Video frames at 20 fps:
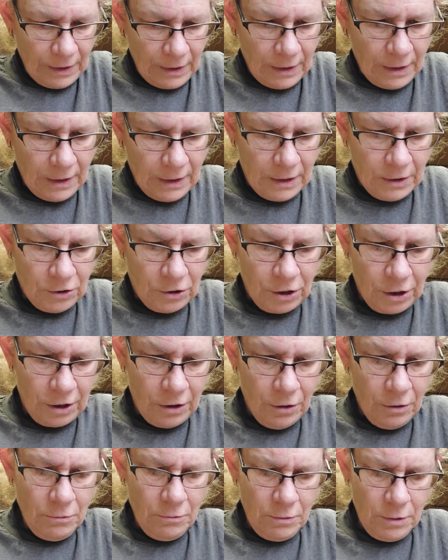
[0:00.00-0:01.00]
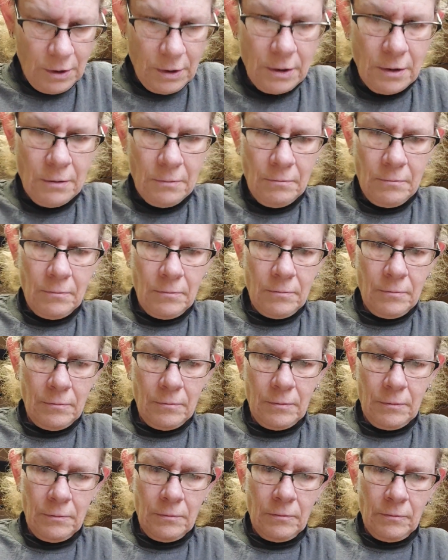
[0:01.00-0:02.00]
And in she goes.
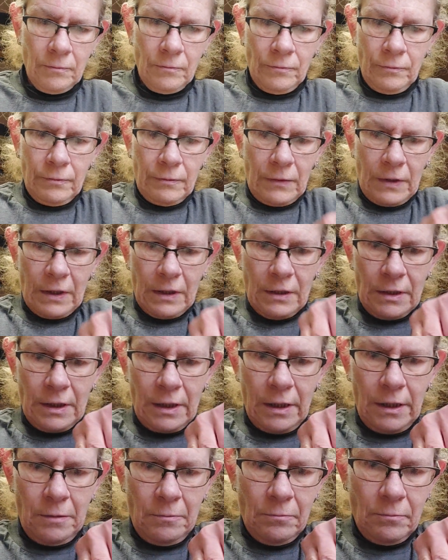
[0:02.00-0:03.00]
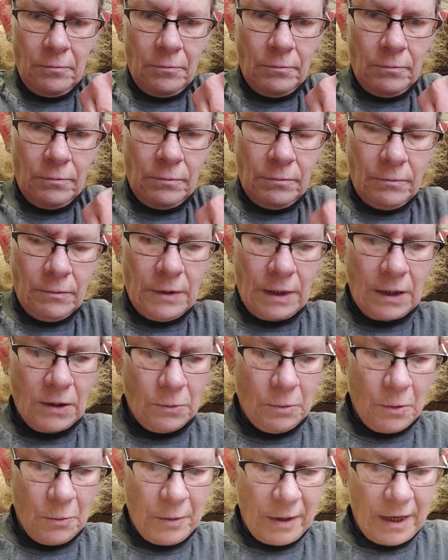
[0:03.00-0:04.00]
Let's see
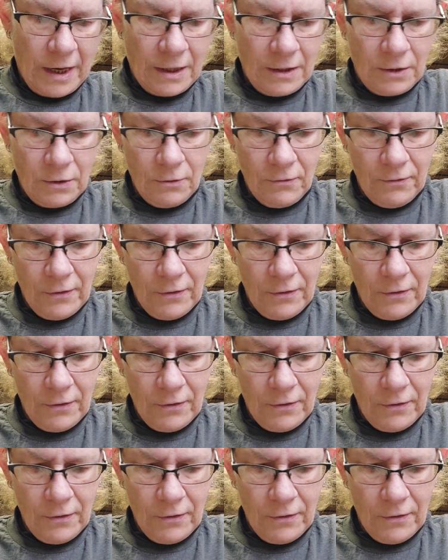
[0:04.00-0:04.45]
what we got so